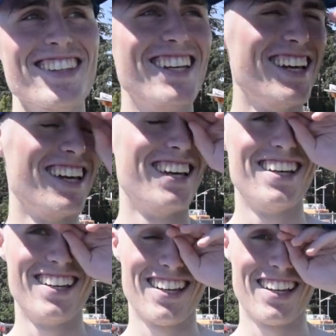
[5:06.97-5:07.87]
just had
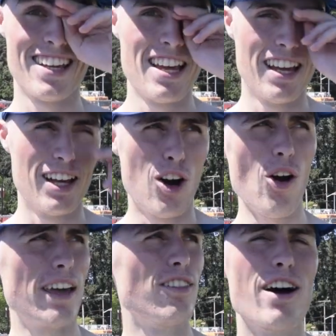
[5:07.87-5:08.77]
fun in there, huh? Oh,
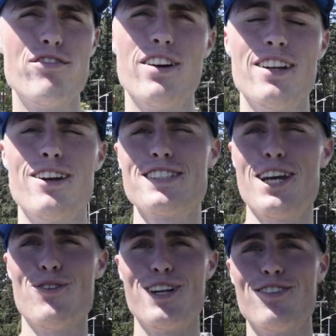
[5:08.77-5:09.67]
I had a lot of fun. Honestly,
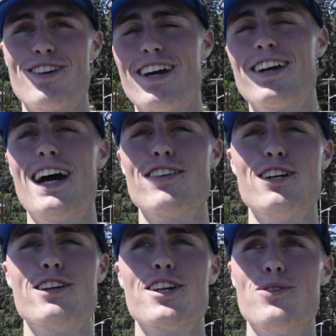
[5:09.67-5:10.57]
I wouldn't have rather have it
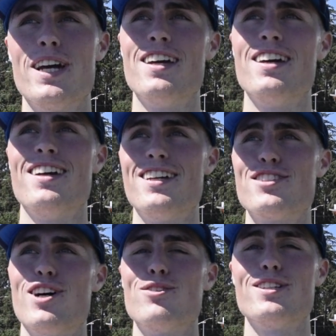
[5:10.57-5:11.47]
go any other way. It's
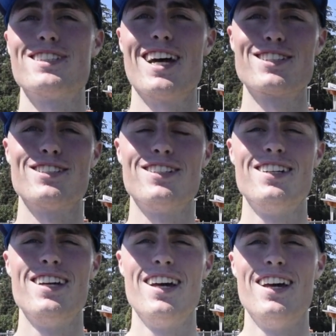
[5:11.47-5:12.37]
fun with tactical.
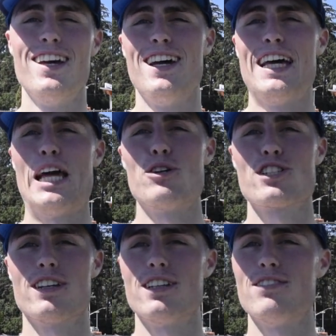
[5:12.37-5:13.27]
I wish
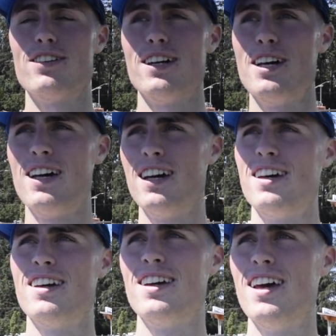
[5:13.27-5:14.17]
I could
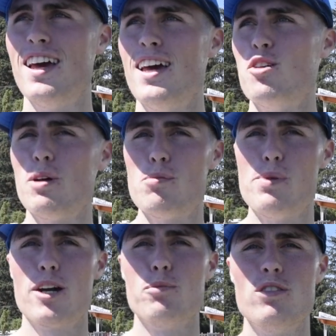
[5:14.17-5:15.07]
have made
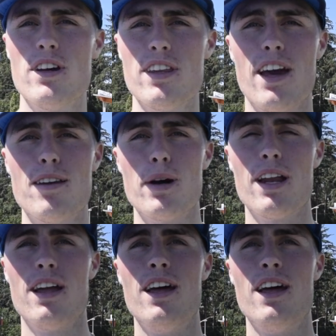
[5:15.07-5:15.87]
better move at the end, but